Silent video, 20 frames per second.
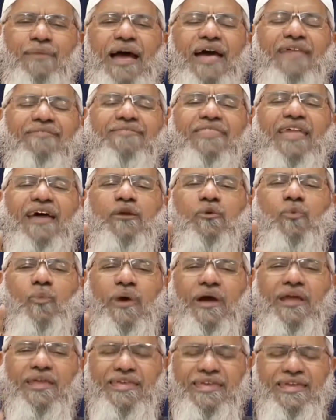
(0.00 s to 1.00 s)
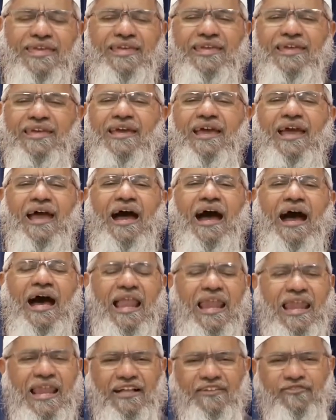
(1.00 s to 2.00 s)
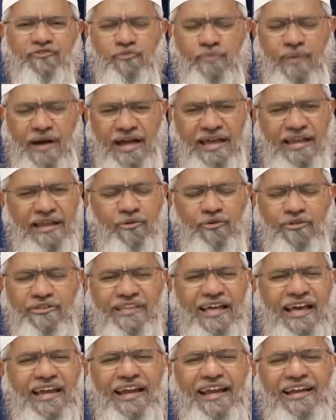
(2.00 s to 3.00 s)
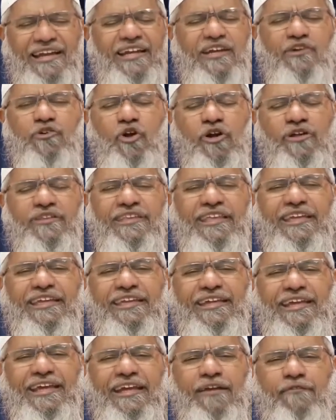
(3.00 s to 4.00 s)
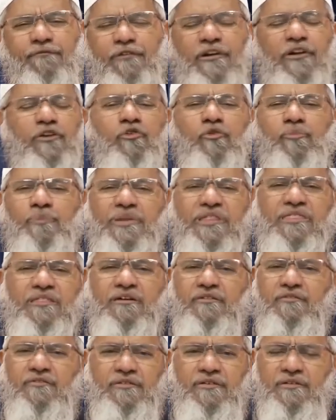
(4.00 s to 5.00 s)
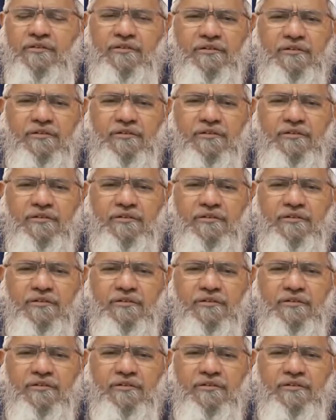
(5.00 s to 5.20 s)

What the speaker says: And that Wahi, Allah subhanahu wa ta'ala did not think it fit to preserve.